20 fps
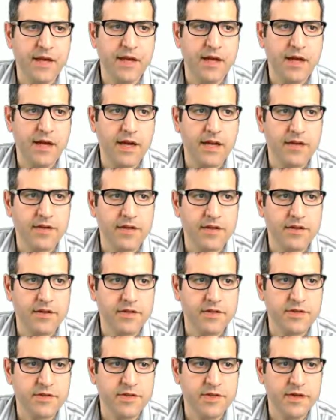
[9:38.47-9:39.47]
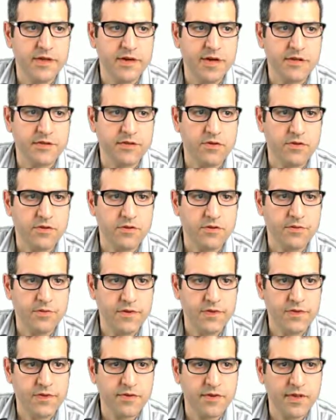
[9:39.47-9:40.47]
and here is router 2
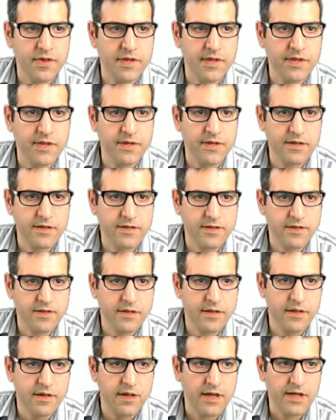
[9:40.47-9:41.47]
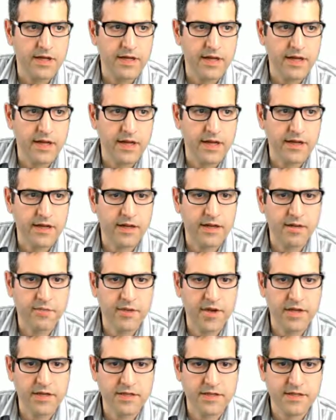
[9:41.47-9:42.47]
virtual links, and then I click
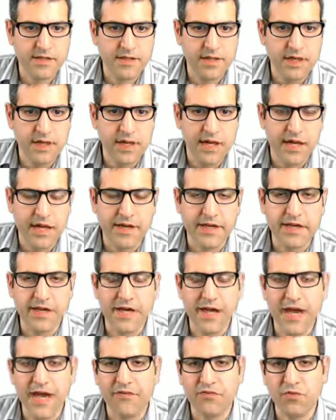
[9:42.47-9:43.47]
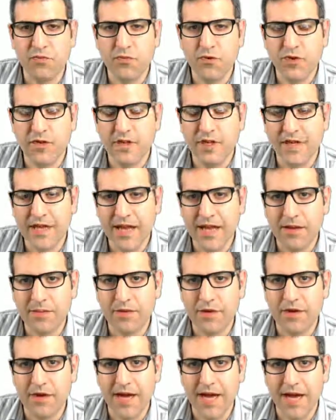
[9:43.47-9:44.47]
plus, and here I have to put the
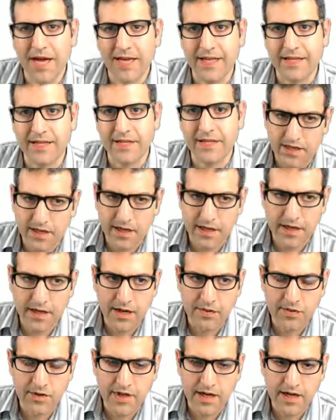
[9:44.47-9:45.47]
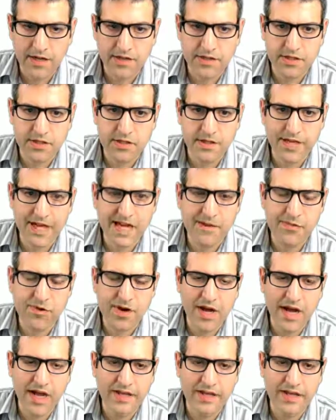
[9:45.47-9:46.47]
neighbor ID. In our case the
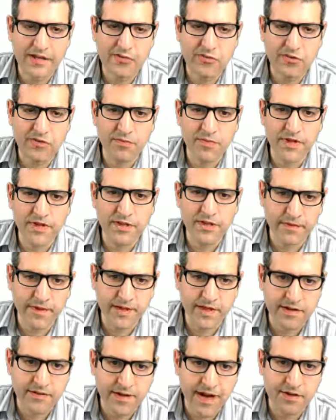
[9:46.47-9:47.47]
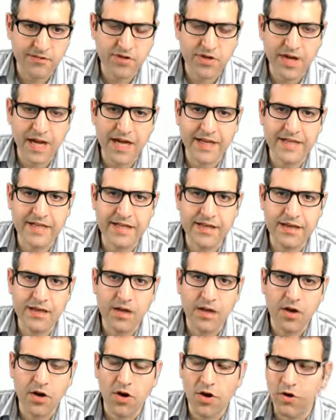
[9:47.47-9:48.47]
neighbor ID will be the router
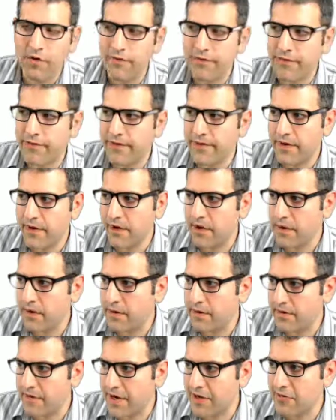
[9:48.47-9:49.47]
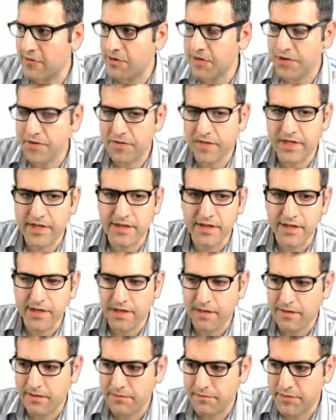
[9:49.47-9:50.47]
ID of router 3,
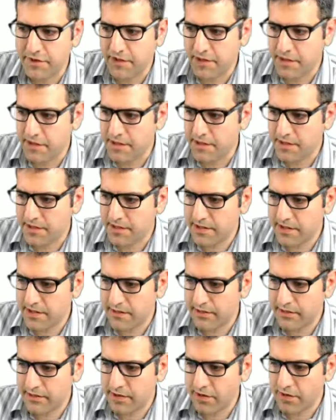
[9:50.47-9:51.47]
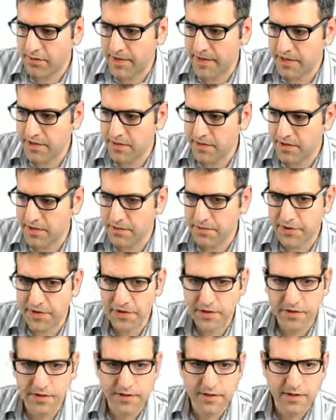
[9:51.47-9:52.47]
because if we go back to this
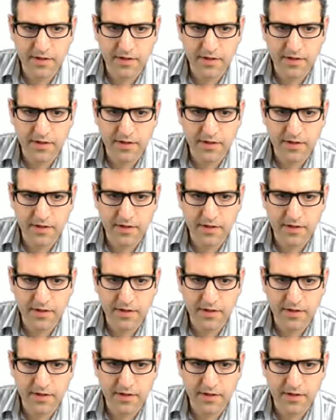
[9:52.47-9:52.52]
picture,